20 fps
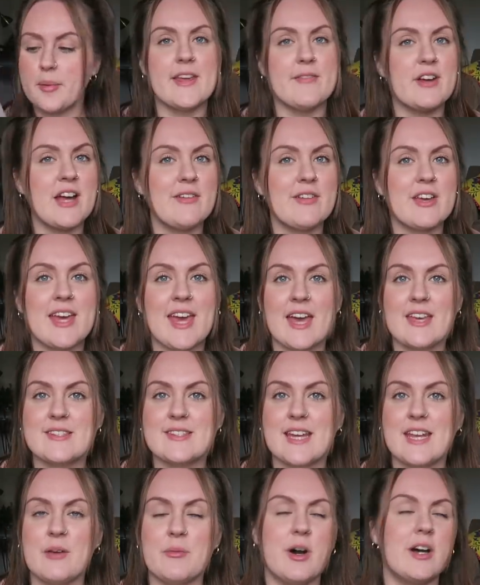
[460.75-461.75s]
never having kissed
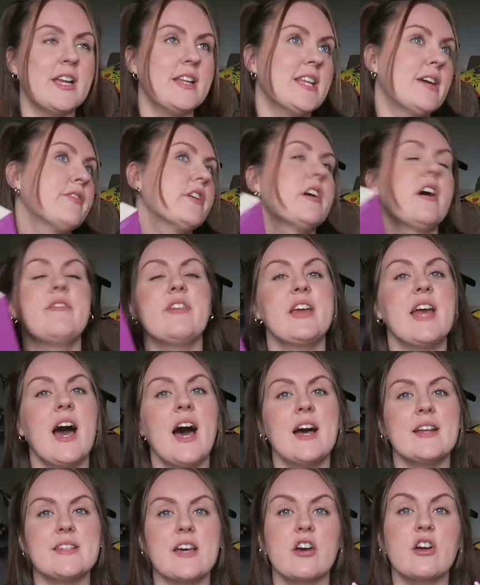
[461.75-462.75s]
anyone, never having
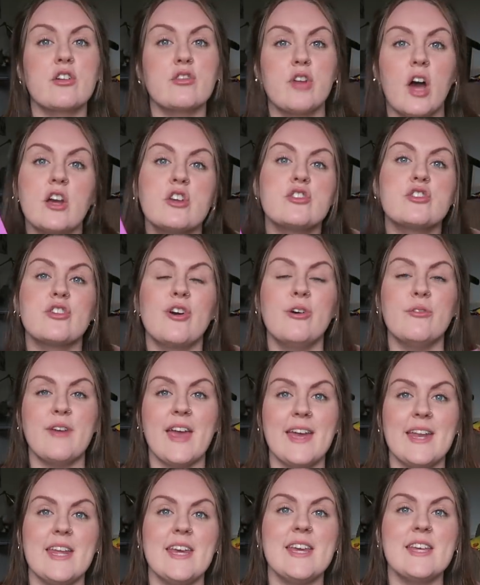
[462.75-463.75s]
had a crush of
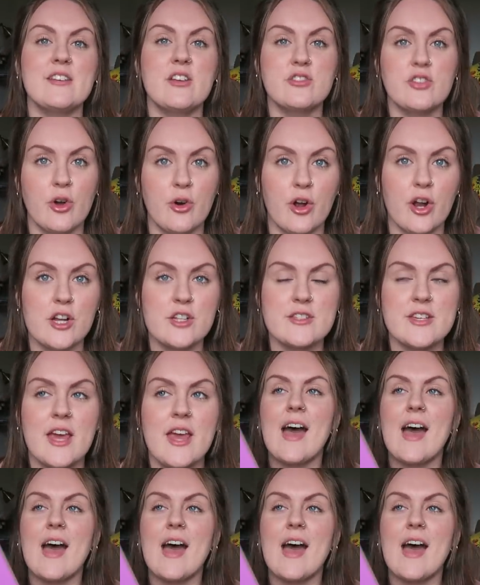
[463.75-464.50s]
any sort.